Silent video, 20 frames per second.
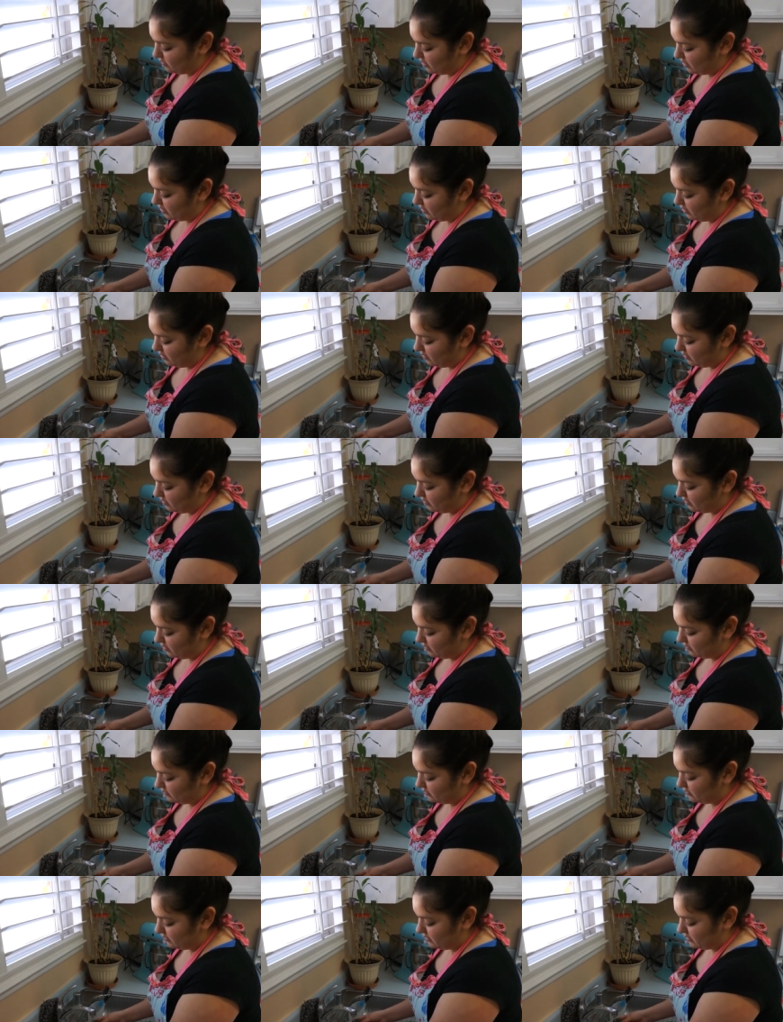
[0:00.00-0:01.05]
water,
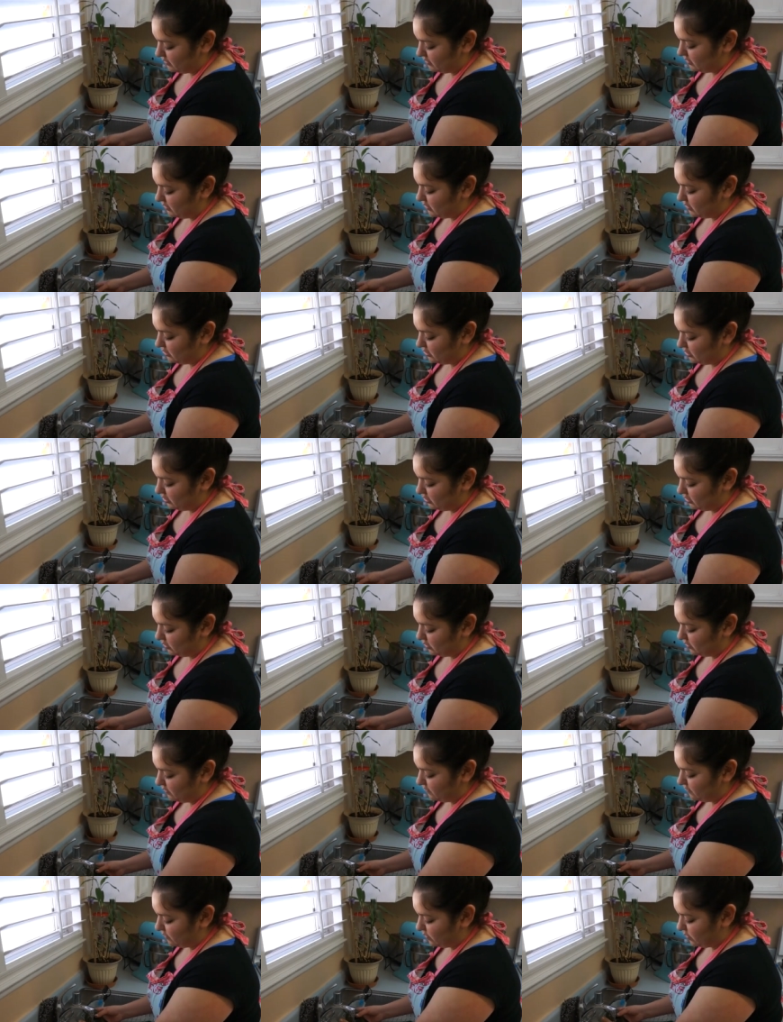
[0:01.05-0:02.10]
just to
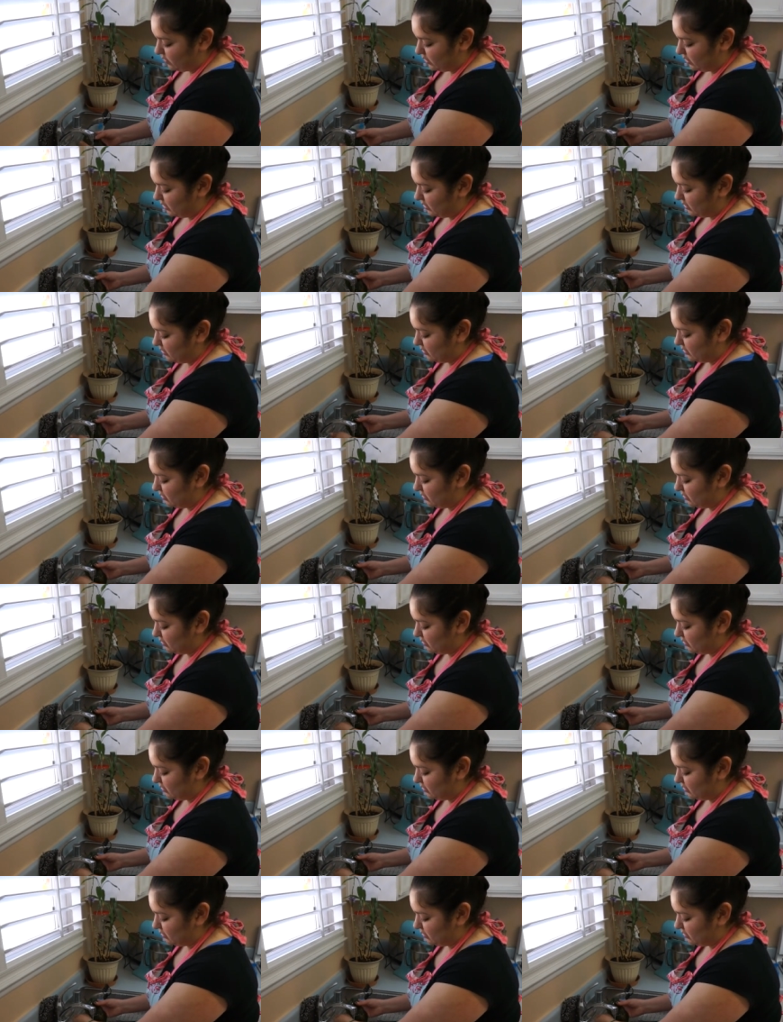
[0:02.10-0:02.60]
avoid